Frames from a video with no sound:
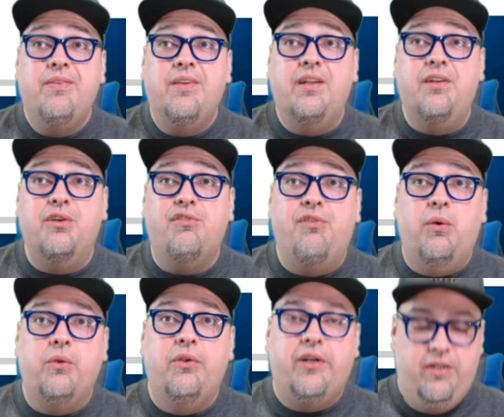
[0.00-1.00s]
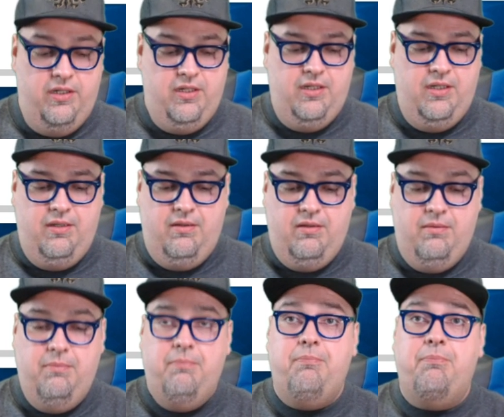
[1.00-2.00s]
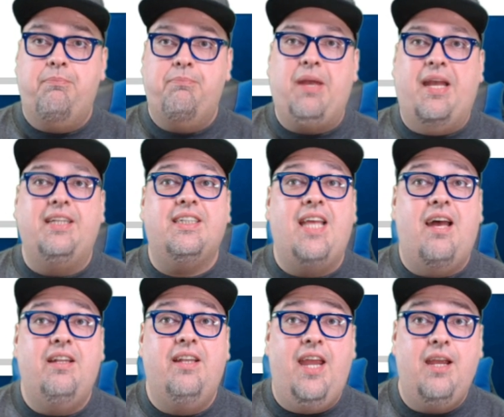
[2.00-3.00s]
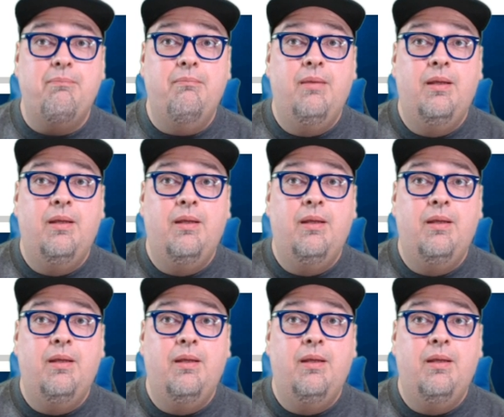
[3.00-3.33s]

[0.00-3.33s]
a new folder, paste that name,